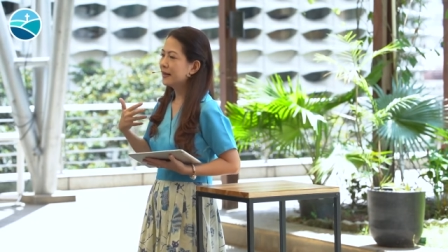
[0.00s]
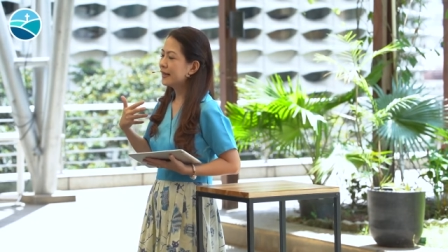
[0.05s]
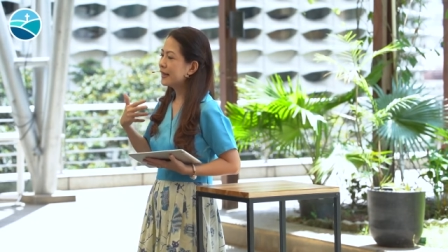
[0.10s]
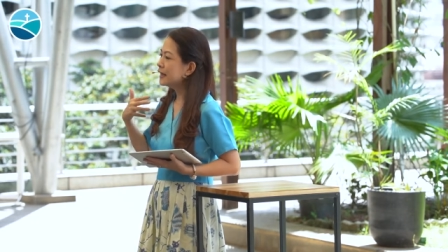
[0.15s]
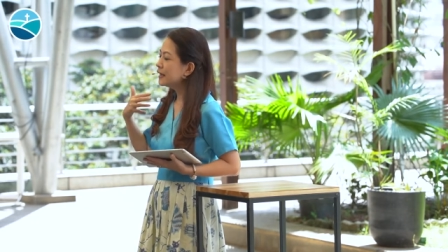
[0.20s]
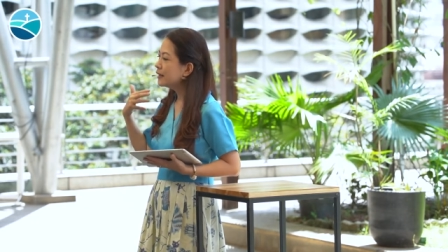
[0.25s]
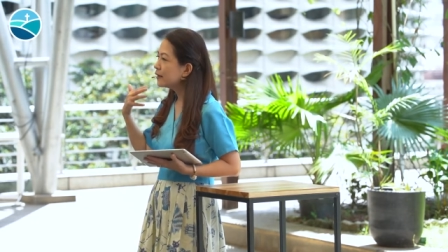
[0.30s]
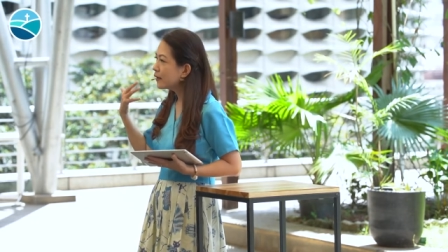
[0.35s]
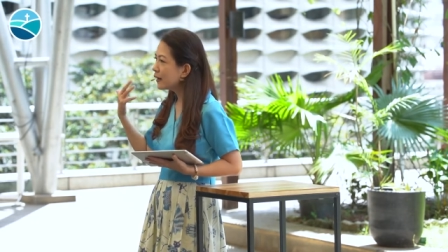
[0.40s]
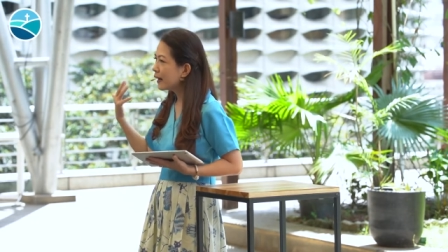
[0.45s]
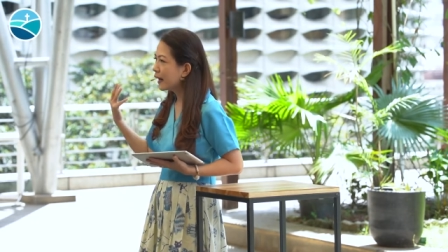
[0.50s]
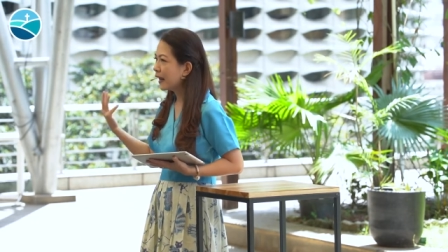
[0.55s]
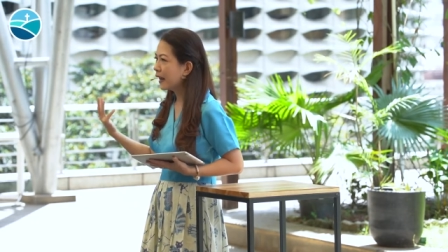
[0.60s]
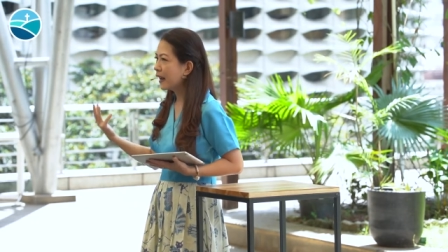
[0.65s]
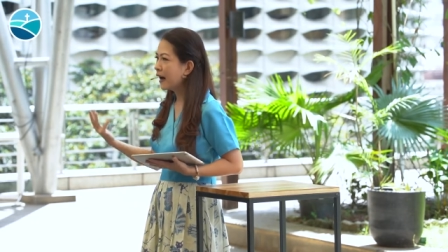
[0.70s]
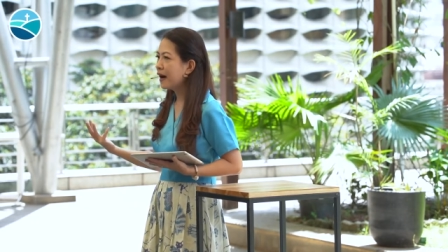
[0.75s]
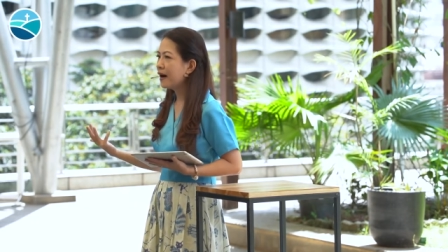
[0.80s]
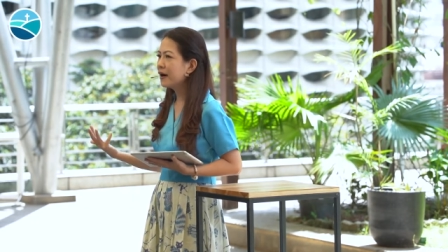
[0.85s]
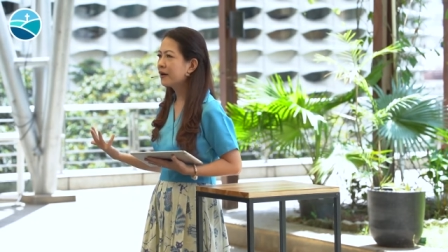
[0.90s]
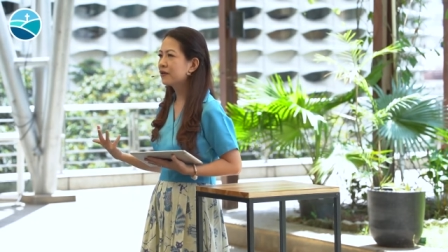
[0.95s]
hear a
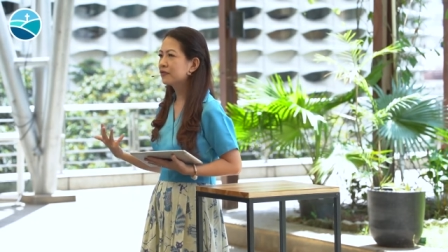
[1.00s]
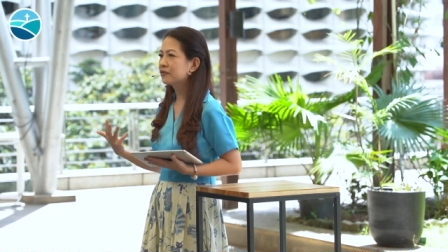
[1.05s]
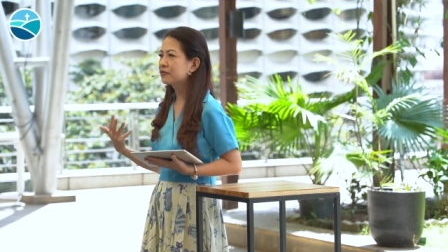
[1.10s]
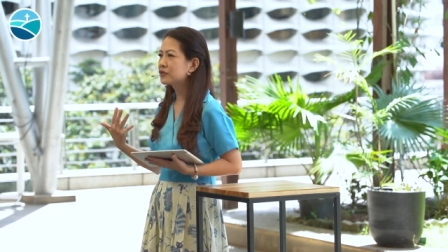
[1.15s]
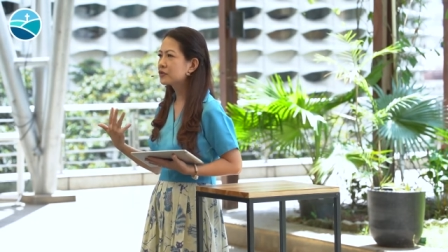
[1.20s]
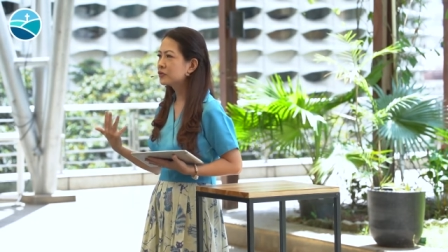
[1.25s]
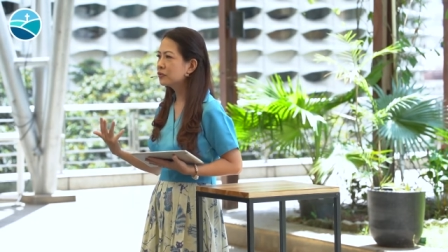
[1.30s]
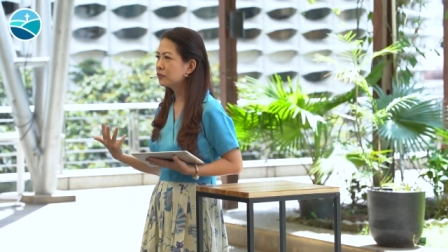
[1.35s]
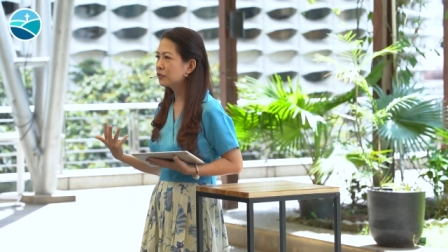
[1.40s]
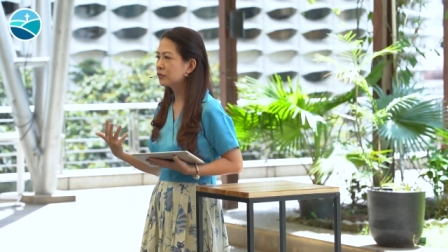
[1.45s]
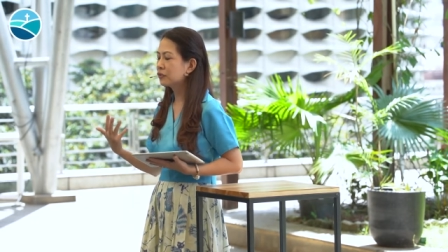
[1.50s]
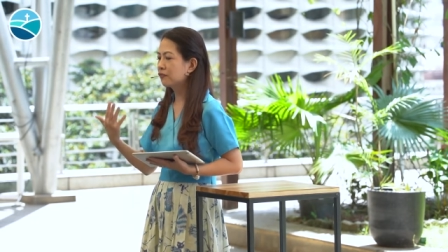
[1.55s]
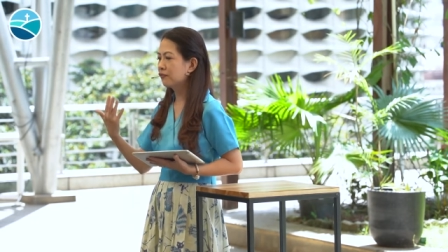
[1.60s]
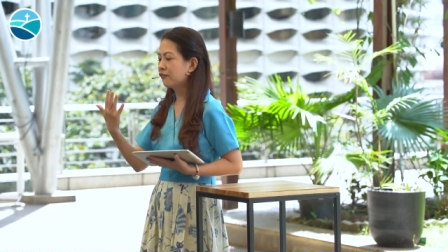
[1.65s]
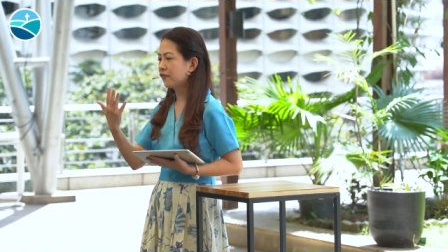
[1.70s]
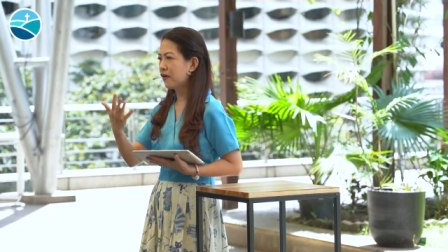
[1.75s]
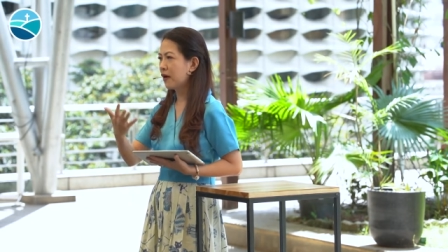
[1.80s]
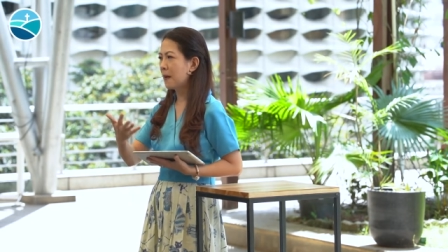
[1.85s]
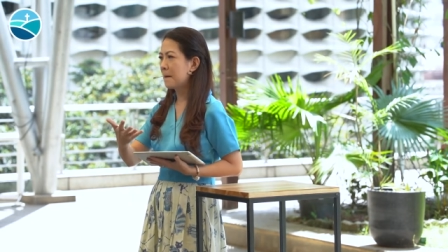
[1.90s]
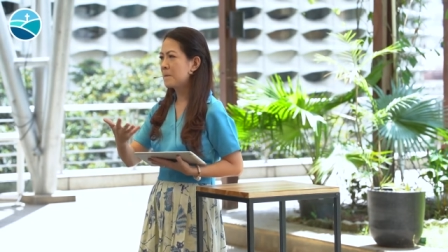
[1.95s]
lot of truth
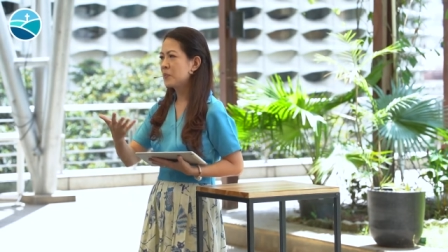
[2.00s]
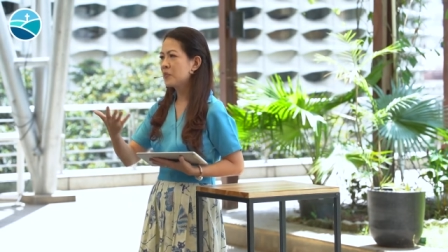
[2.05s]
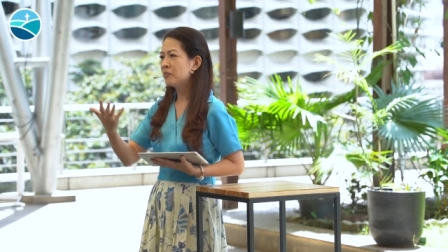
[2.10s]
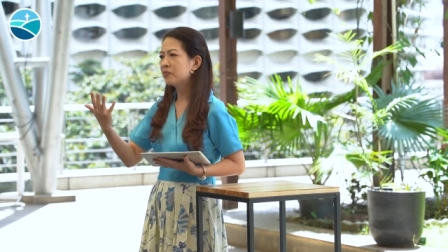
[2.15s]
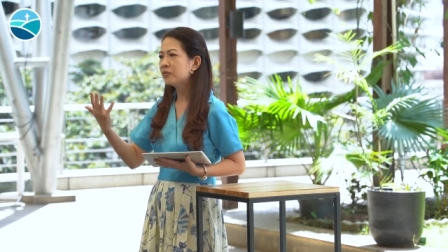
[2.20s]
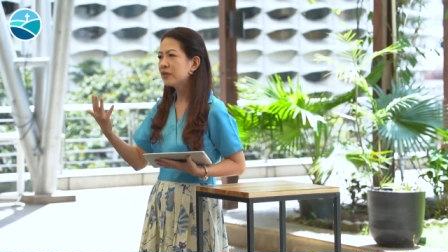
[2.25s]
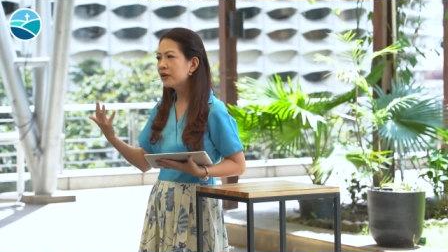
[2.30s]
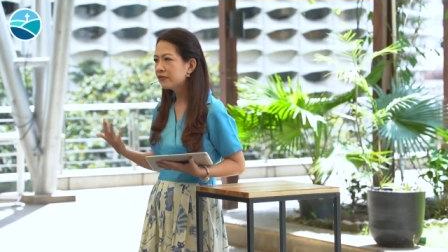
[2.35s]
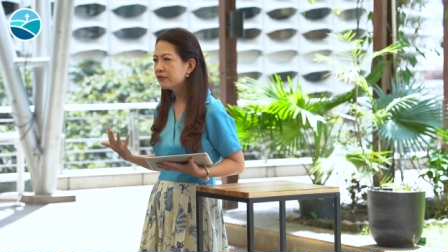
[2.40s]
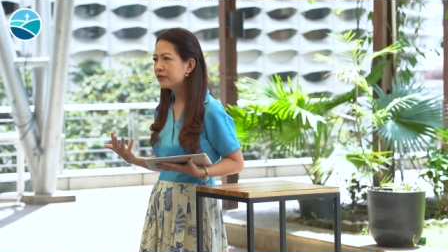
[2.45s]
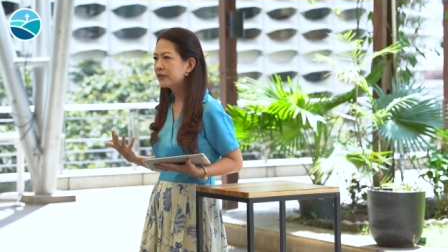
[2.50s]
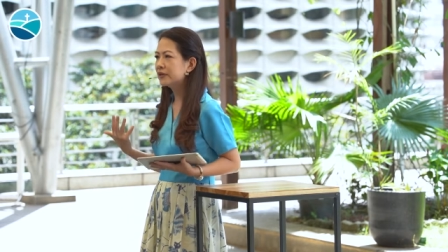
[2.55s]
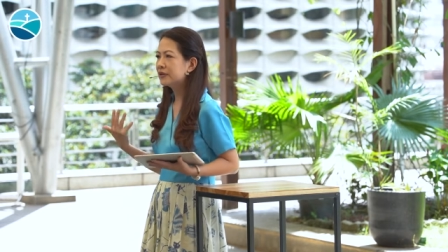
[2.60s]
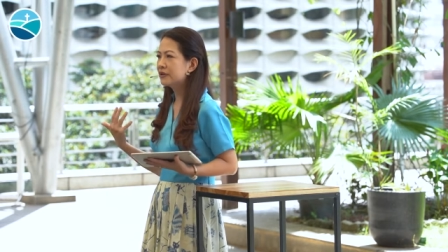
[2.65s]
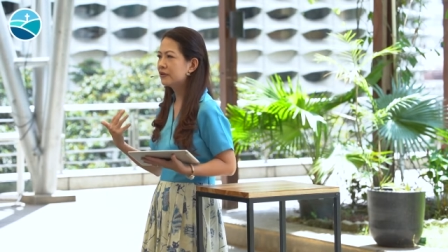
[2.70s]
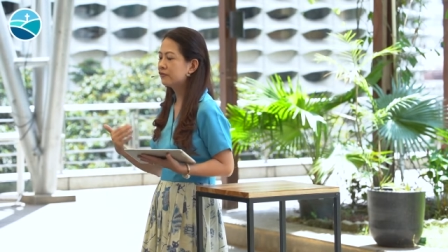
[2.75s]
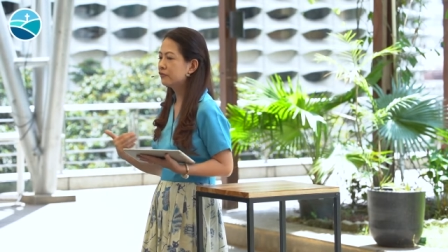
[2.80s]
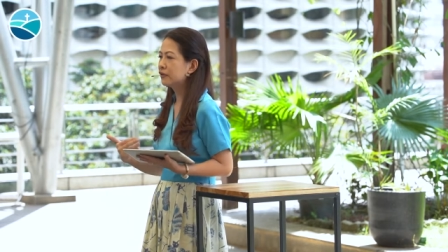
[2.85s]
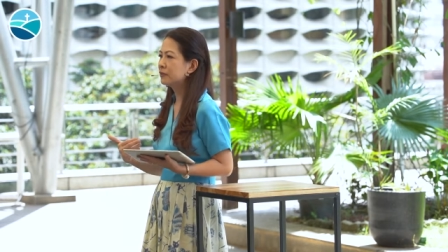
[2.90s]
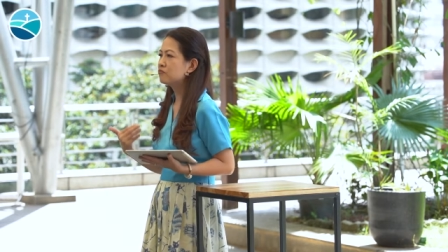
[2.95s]
from different,
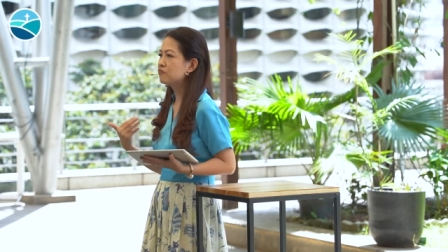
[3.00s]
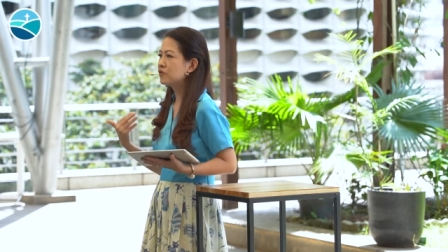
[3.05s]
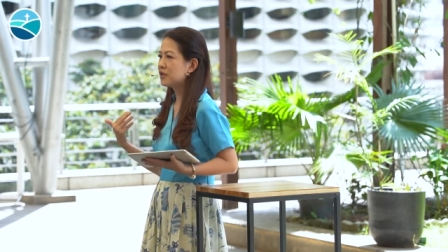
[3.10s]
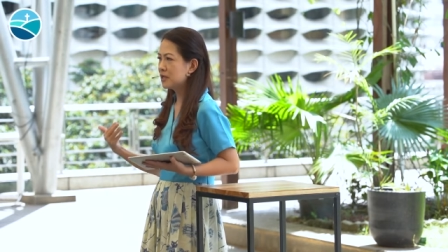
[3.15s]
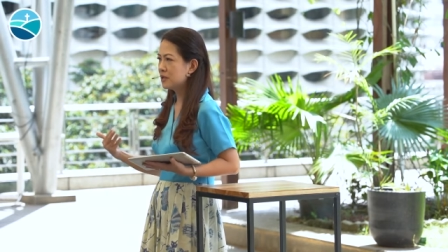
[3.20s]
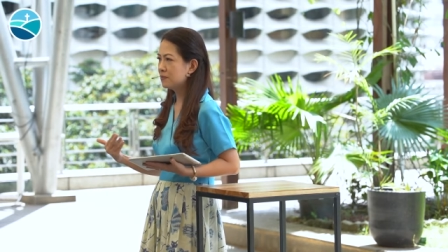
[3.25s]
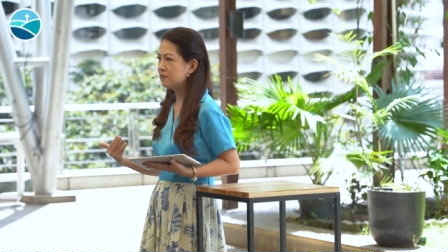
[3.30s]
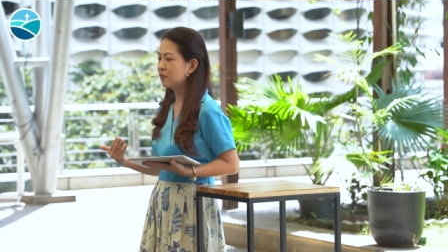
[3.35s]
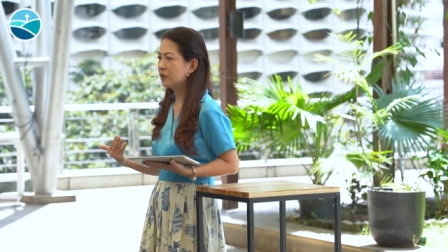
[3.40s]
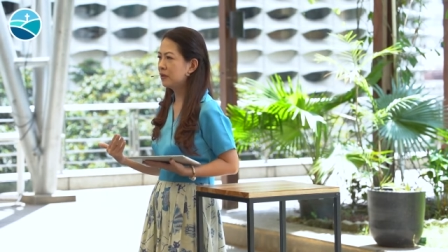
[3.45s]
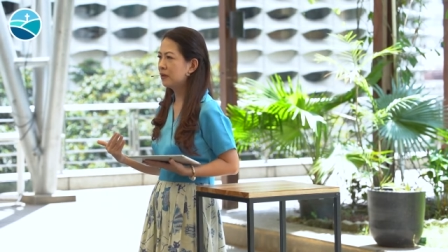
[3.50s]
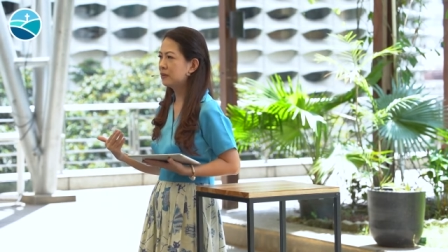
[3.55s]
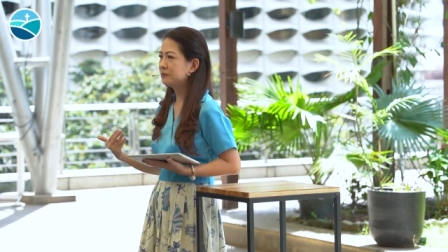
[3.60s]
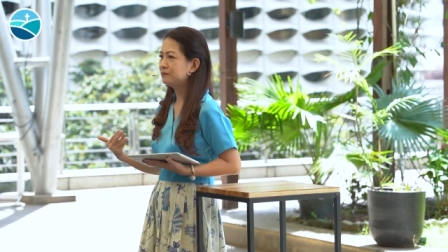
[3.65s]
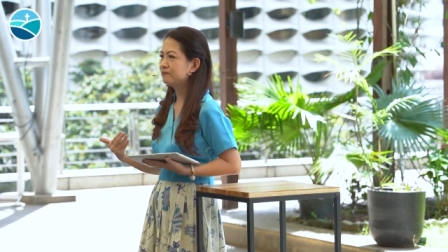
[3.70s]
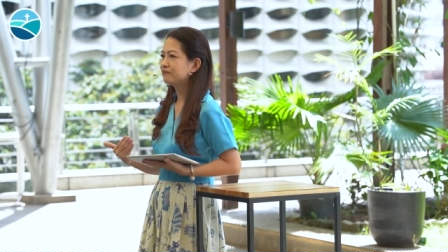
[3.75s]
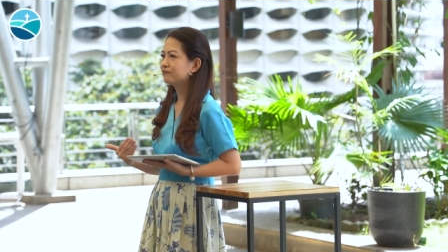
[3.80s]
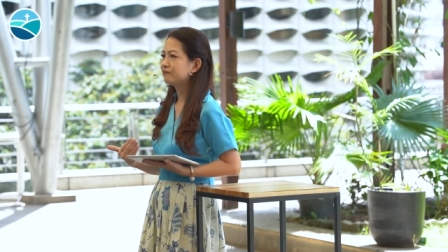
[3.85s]
different people.